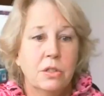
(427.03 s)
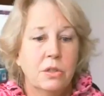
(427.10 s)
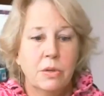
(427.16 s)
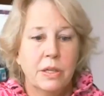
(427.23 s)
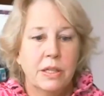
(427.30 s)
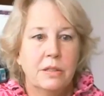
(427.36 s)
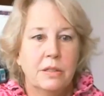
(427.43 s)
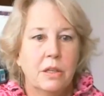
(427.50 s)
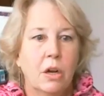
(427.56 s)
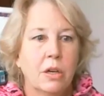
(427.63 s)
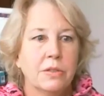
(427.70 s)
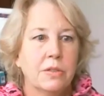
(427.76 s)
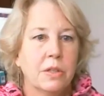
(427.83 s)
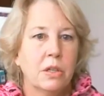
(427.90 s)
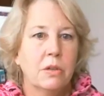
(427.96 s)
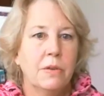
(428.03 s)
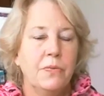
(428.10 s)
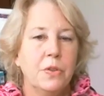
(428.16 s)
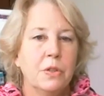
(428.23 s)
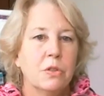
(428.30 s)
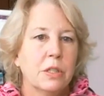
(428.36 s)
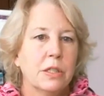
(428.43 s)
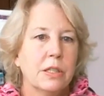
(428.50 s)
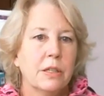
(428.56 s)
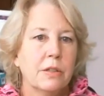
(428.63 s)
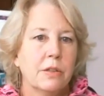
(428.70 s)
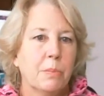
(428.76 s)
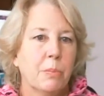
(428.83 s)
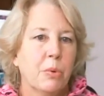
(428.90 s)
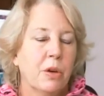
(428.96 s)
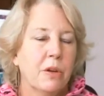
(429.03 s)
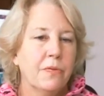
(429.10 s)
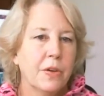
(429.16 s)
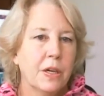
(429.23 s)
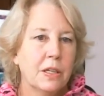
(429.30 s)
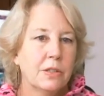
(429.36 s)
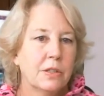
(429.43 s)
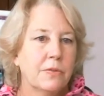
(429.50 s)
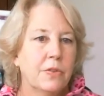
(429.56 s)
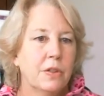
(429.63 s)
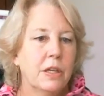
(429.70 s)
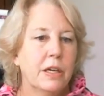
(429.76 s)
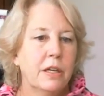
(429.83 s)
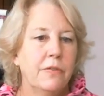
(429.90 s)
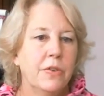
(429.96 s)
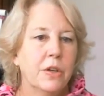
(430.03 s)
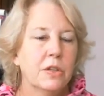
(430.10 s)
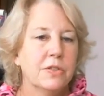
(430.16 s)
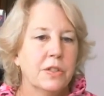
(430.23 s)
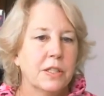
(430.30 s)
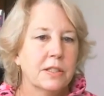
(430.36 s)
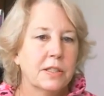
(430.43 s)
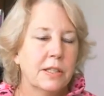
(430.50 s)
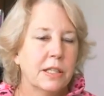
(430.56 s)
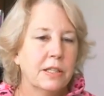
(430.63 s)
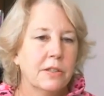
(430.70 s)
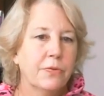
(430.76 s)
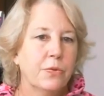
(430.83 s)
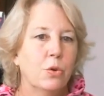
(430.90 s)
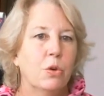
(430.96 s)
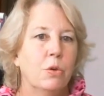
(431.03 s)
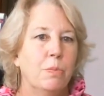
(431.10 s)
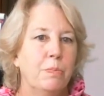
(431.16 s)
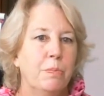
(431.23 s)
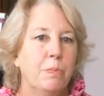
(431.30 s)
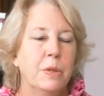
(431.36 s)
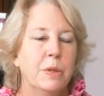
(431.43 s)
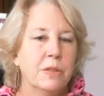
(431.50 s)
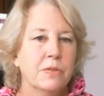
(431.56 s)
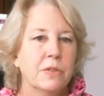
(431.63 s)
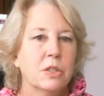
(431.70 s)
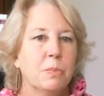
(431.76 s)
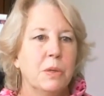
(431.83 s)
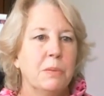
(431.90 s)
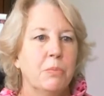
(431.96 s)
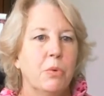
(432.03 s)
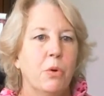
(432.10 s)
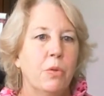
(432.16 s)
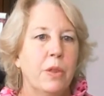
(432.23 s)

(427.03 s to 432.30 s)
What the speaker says: And also, if you look at the profiles of a lot of very successful business people,